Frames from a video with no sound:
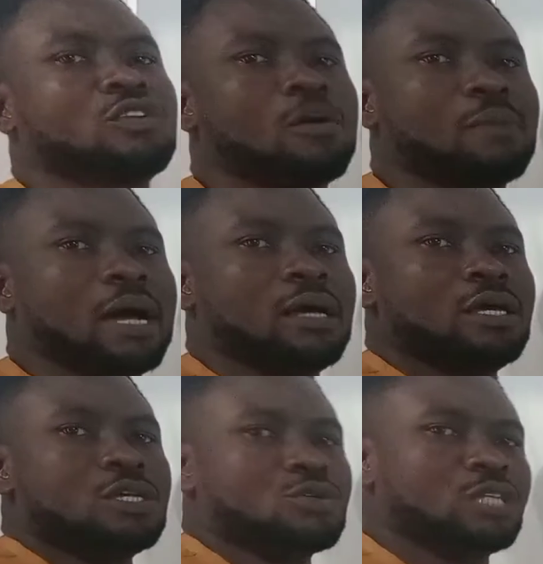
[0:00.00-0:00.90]
number.
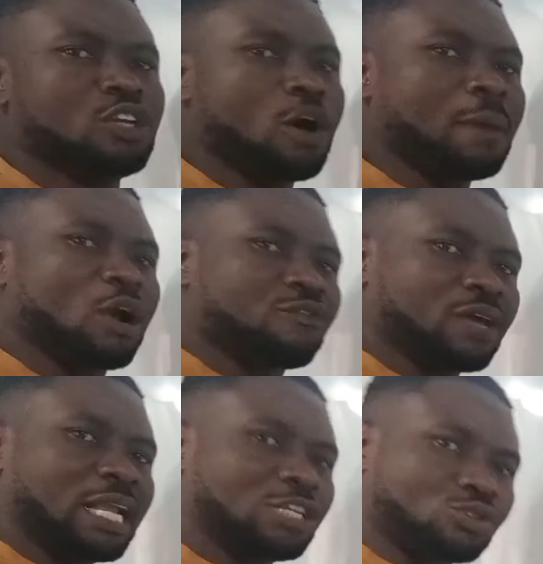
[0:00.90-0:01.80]
So the number of
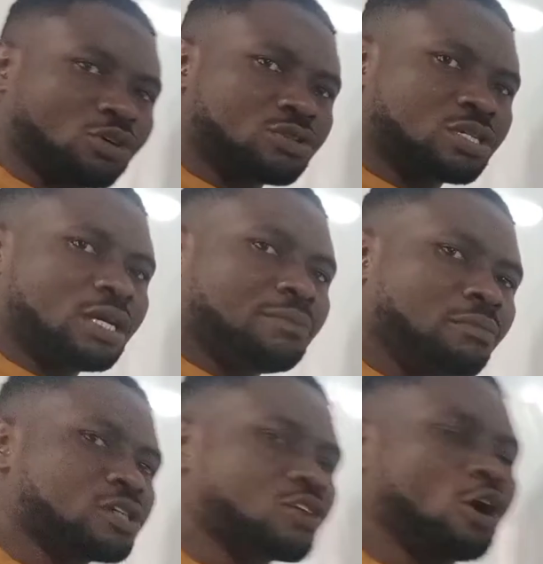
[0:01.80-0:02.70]
electrons
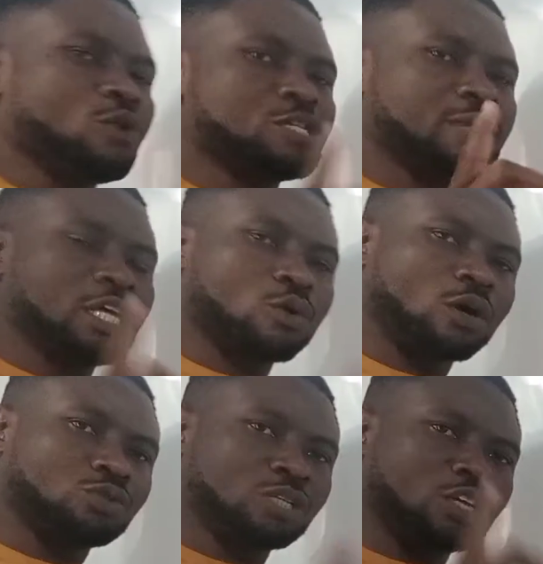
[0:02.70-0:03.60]
must always be
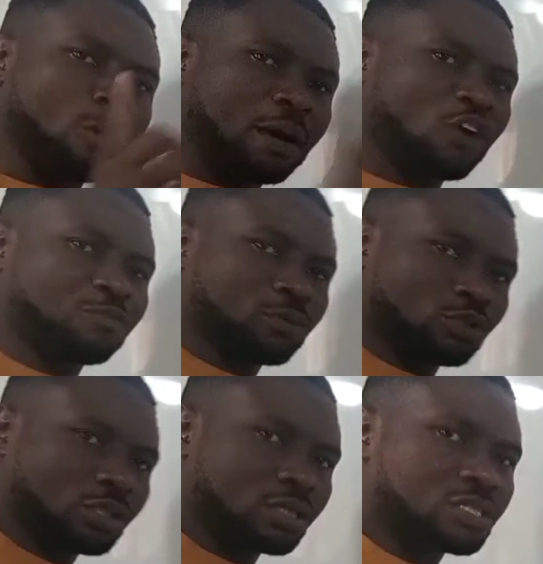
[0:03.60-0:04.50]
equal to the number of
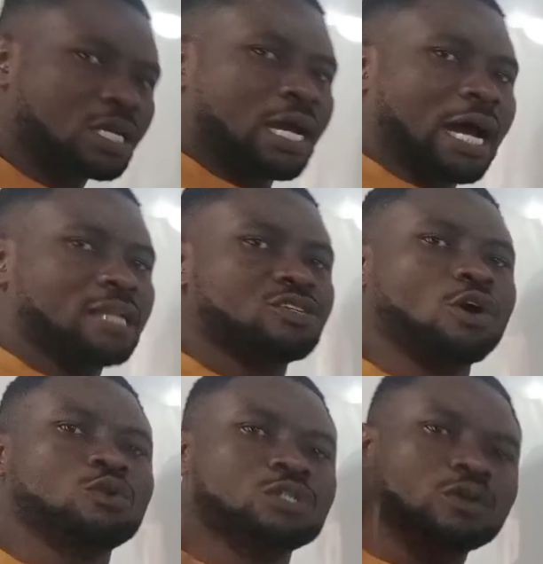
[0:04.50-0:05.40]
protons, and is
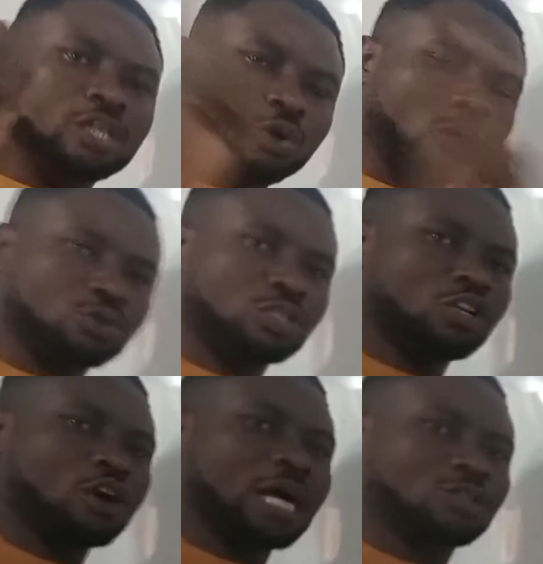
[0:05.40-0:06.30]
also equal to the
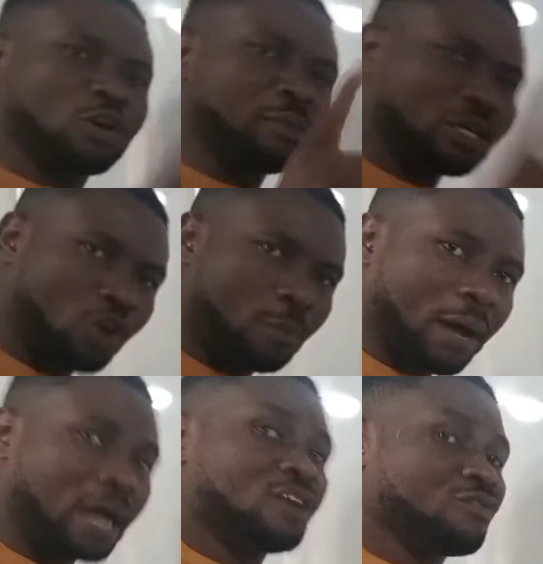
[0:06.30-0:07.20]
atomic
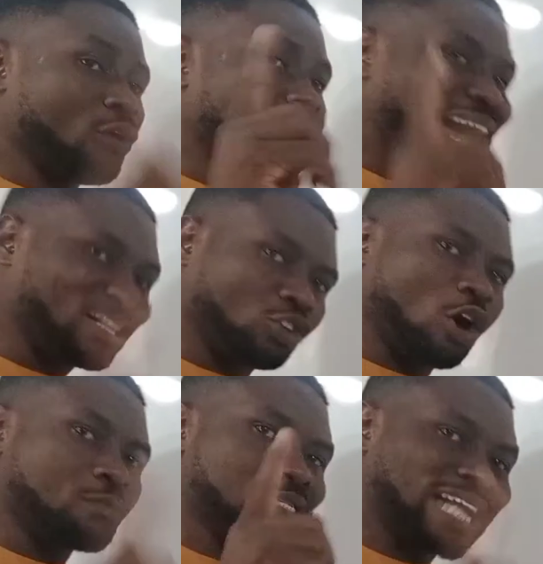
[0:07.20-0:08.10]
number for
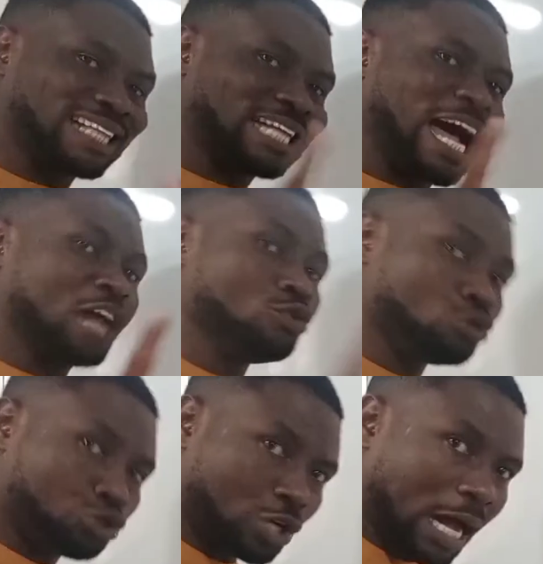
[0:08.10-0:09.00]
atoms that are
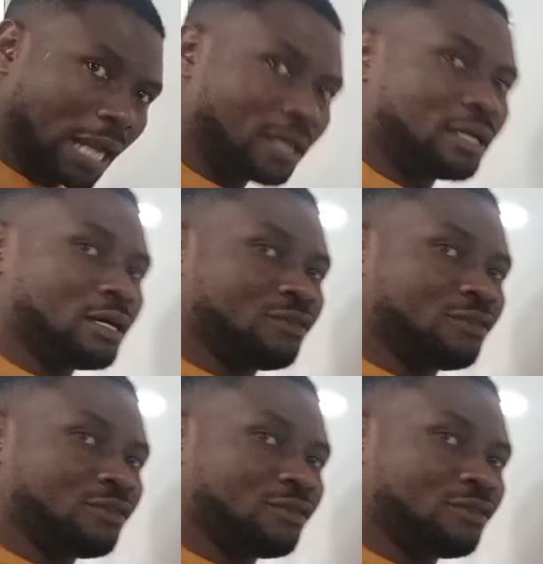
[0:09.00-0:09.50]
neutral.